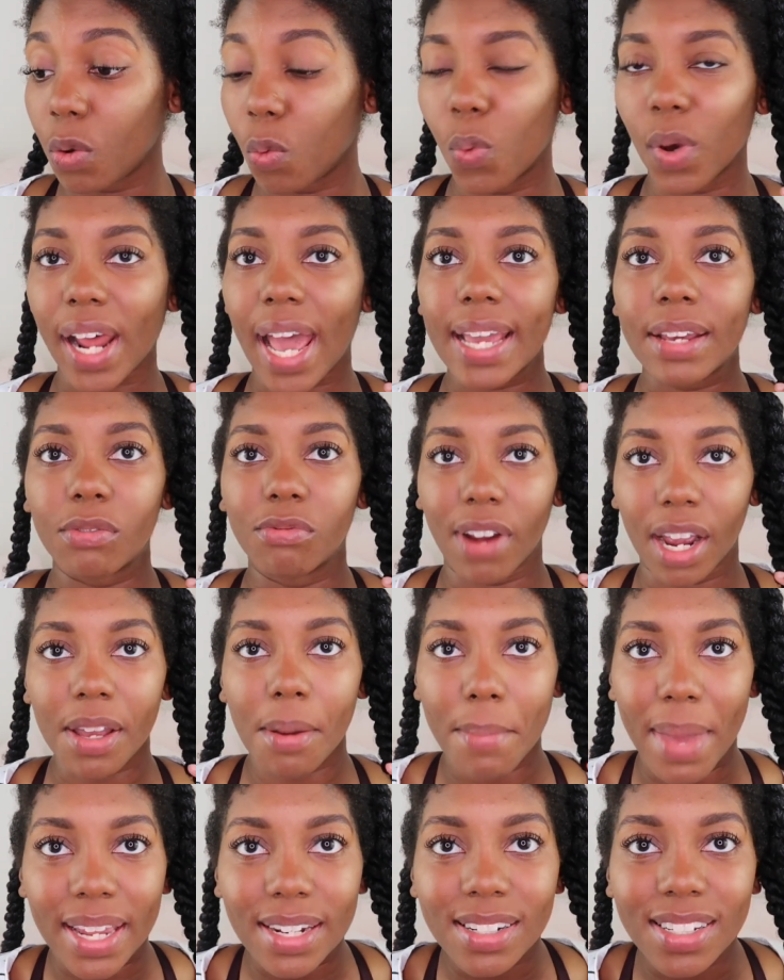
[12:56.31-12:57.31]
Would I
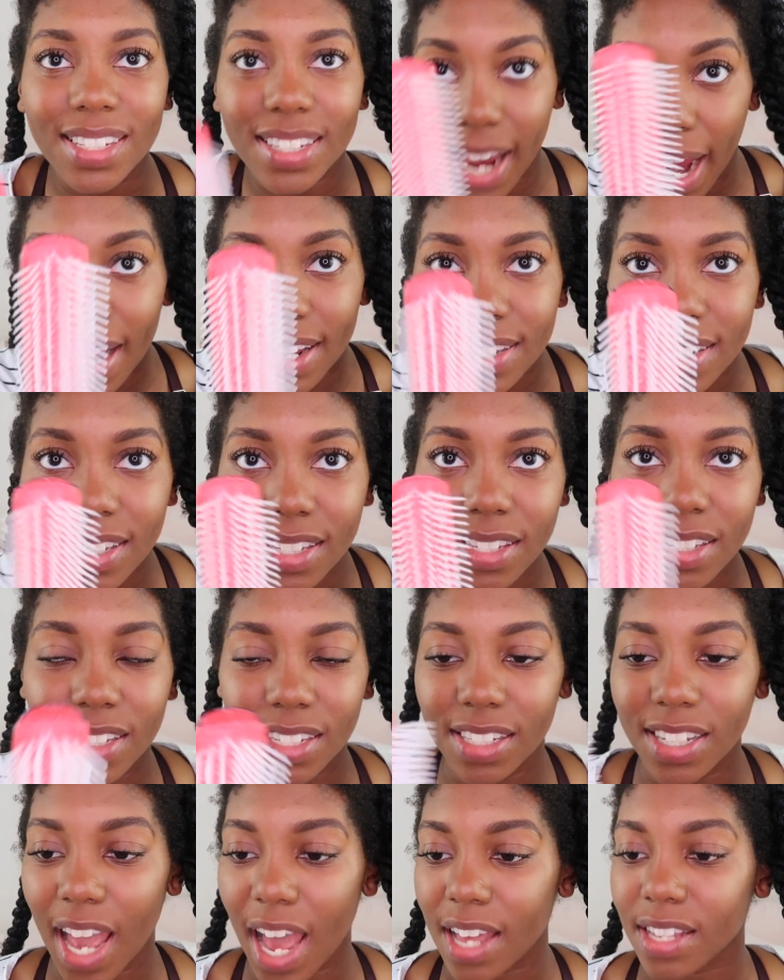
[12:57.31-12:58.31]
recommend?
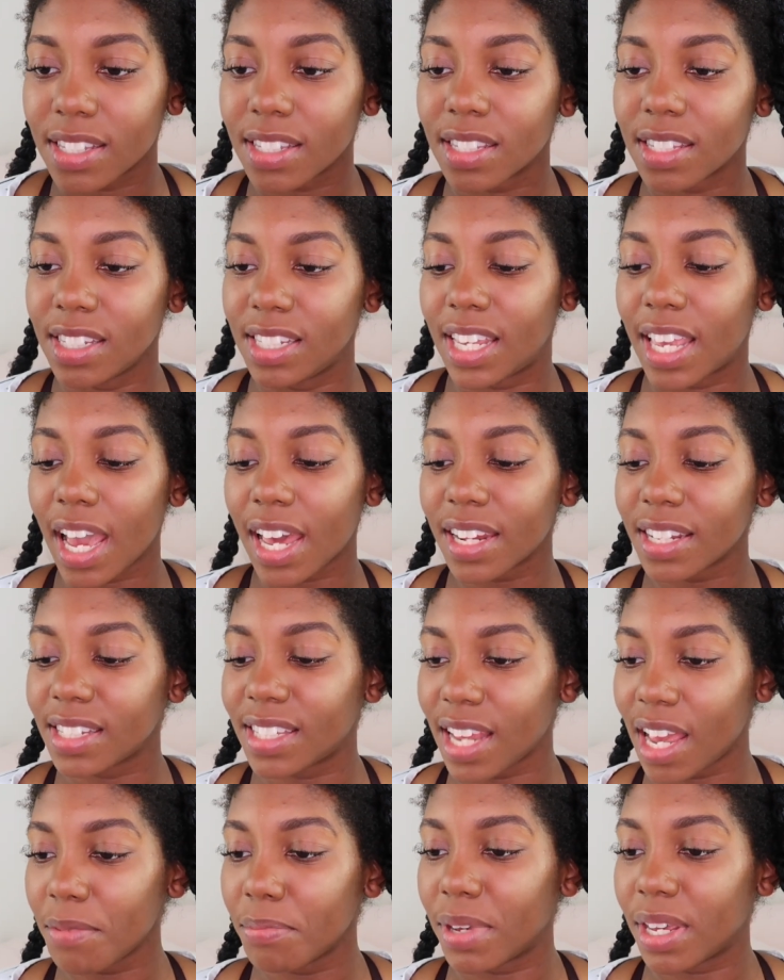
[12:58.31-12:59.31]
Yes, get a
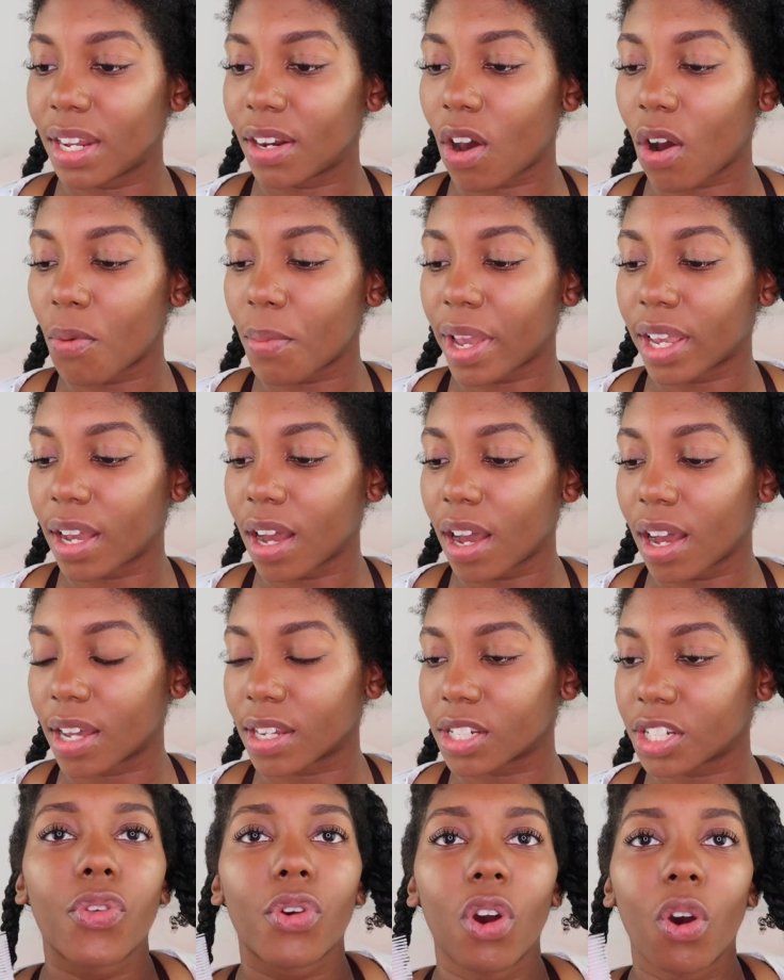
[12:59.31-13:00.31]
Denman. Oh my
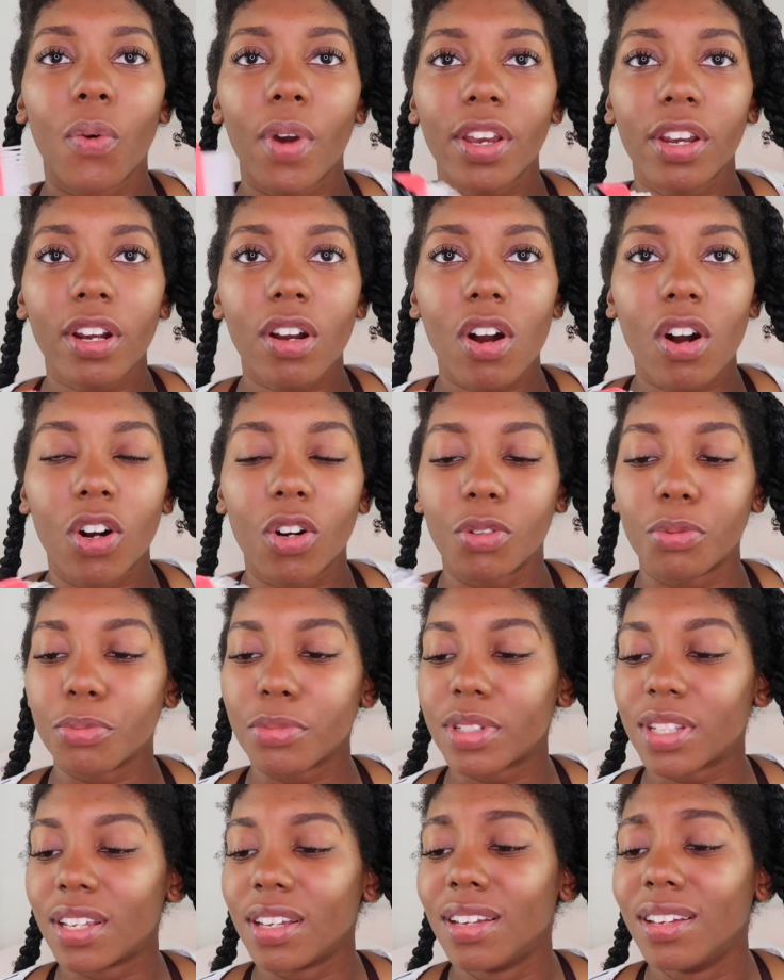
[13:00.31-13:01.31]
gosh, throw away your
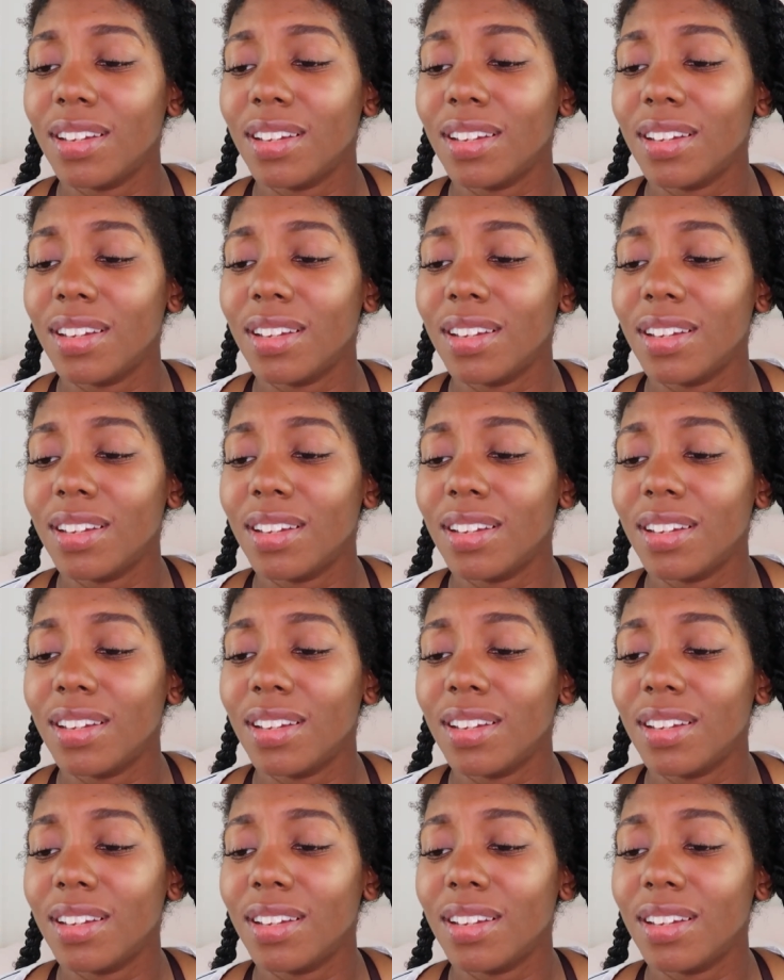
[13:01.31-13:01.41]
combs.